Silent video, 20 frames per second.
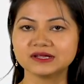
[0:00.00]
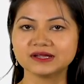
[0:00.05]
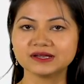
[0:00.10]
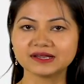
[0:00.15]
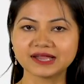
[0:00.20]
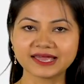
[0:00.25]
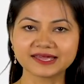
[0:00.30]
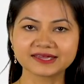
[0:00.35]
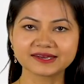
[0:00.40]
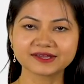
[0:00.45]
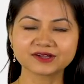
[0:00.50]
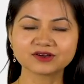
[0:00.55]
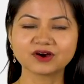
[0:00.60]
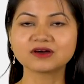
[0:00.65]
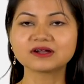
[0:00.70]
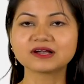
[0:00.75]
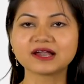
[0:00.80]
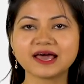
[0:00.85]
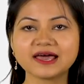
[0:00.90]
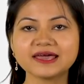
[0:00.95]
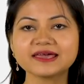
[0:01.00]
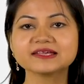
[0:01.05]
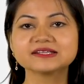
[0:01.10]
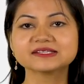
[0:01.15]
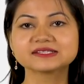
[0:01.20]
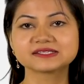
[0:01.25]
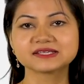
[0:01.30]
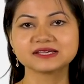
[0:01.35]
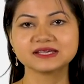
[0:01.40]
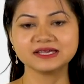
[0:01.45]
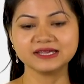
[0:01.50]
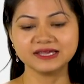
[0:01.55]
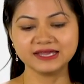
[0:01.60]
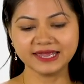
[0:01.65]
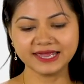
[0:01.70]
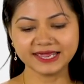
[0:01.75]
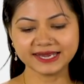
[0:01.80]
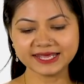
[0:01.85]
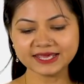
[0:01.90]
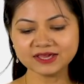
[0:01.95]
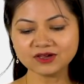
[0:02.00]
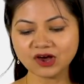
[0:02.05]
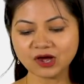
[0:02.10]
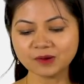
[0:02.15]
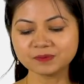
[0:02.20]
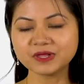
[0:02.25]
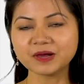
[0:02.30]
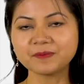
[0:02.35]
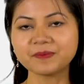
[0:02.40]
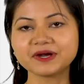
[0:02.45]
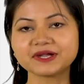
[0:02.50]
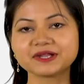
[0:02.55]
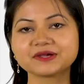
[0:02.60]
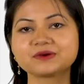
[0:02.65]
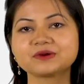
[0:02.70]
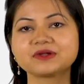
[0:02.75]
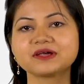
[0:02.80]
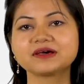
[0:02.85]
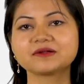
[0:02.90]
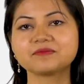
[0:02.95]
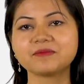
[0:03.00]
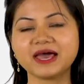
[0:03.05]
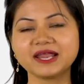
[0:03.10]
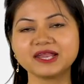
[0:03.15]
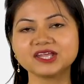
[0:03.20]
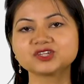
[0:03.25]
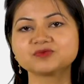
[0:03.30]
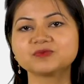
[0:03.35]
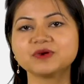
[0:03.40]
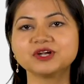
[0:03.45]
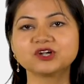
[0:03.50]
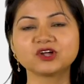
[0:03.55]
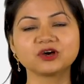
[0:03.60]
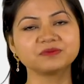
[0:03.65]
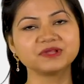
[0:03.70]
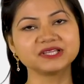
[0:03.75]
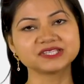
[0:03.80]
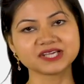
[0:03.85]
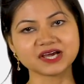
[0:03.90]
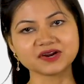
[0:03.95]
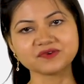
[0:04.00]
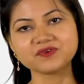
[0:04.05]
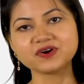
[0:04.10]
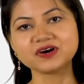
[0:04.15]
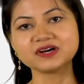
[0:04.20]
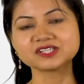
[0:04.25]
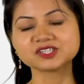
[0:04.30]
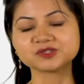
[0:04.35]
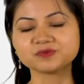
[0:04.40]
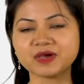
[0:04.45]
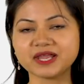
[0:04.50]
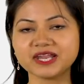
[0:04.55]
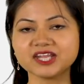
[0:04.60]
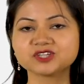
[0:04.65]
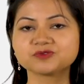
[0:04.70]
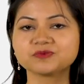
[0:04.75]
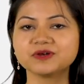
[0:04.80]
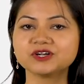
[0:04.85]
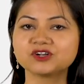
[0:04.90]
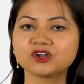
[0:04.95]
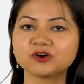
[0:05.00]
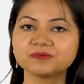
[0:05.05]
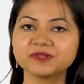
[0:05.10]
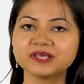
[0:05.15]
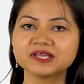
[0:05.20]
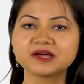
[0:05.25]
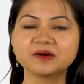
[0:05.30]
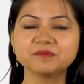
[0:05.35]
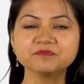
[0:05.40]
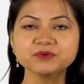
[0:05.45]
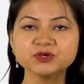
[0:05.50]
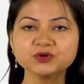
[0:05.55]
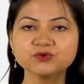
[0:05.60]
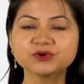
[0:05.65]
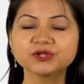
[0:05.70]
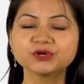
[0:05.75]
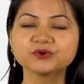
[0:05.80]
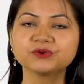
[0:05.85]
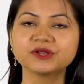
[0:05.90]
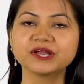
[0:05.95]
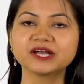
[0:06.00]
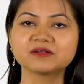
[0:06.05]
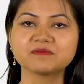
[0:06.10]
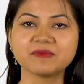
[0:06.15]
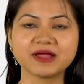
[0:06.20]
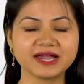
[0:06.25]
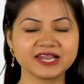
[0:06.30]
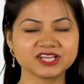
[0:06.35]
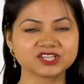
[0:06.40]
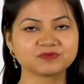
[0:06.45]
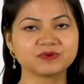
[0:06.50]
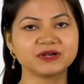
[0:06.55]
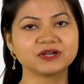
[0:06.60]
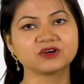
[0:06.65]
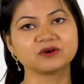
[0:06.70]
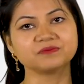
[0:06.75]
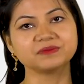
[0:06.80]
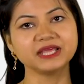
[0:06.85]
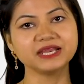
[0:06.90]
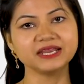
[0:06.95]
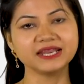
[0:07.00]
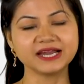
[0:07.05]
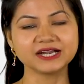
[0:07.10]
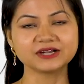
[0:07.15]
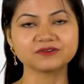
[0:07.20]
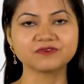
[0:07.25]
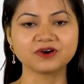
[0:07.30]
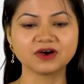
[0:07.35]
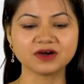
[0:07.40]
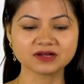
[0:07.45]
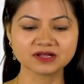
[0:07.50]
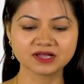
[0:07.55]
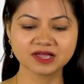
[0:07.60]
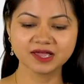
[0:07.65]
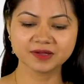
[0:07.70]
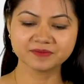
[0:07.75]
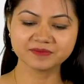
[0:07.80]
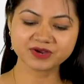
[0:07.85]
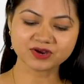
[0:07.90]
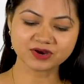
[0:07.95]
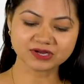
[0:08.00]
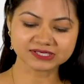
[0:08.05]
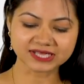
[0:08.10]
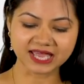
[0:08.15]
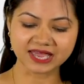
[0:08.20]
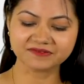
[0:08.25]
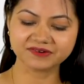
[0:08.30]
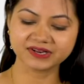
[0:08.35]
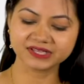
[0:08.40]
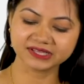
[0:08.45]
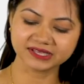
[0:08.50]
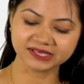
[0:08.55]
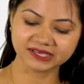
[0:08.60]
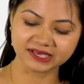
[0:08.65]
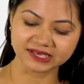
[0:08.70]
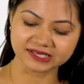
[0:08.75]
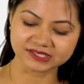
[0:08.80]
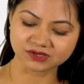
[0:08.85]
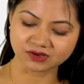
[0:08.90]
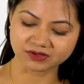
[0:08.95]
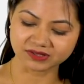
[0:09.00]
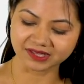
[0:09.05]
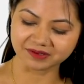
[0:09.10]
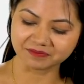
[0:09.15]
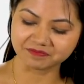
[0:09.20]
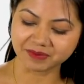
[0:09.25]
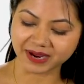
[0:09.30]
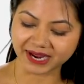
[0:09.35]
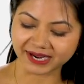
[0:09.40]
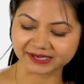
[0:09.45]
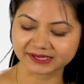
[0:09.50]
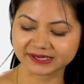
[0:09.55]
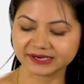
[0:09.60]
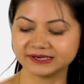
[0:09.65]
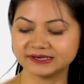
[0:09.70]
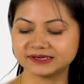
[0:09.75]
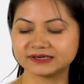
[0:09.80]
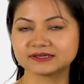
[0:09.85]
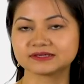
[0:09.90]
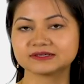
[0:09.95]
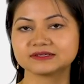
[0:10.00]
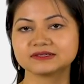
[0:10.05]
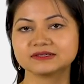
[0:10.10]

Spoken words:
recognize any of the particular management of the servers, management of the compute unit, management of the network, because everything is on the back end.